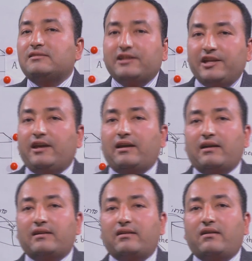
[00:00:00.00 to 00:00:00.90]
the thing,
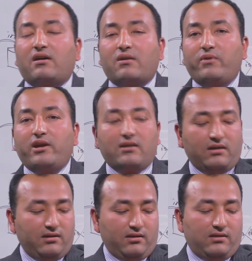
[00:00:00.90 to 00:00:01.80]
or where
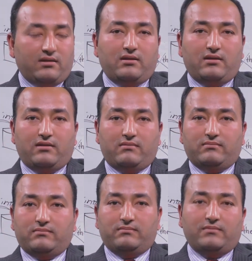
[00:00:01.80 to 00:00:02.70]

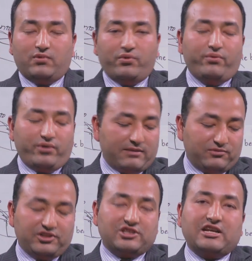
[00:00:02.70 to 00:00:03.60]
we have
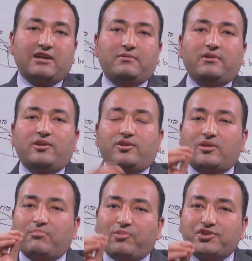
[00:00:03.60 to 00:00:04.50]
to describe
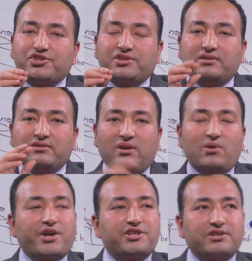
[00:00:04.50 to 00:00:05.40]
the position, the
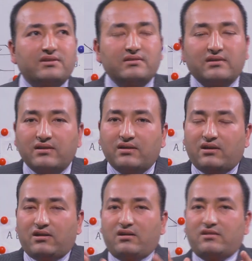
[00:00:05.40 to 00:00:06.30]
location,
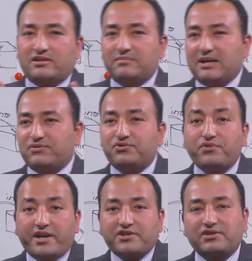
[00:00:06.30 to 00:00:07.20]
or sometimes
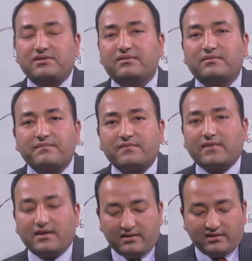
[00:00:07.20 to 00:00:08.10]
direction.
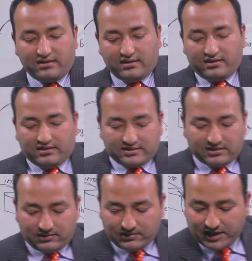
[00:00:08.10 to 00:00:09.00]

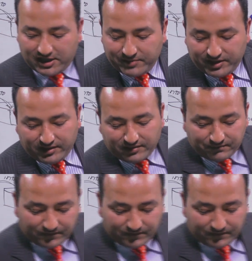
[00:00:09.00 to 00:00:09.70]
So let me